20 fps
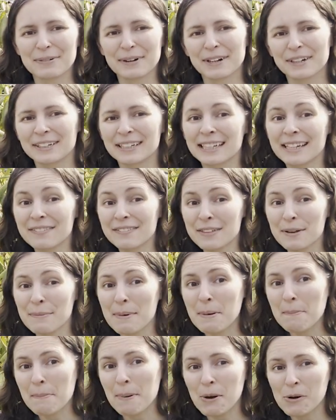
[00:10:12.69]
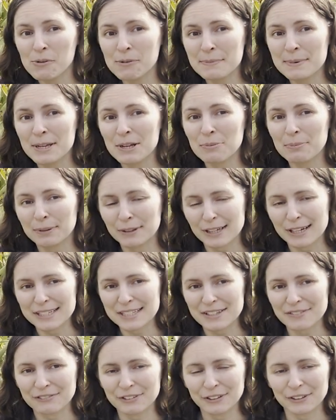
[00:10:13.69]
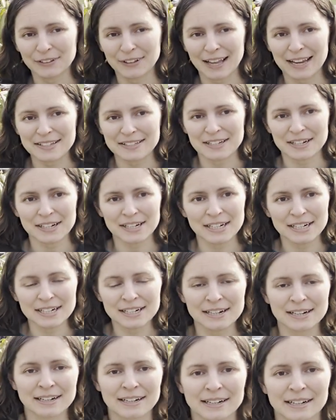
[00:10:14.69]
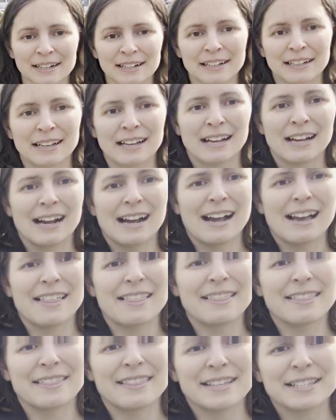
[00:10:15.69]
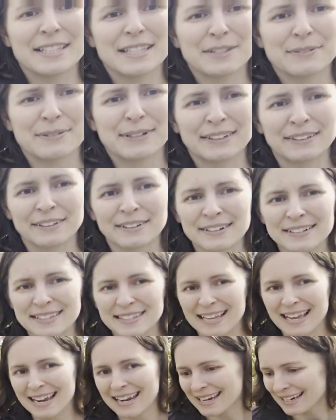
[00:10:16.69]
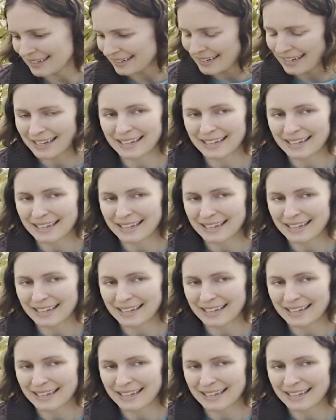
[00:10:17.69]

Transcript: We're gonna give them a bone meal plus fertilizer. This is what it looks like.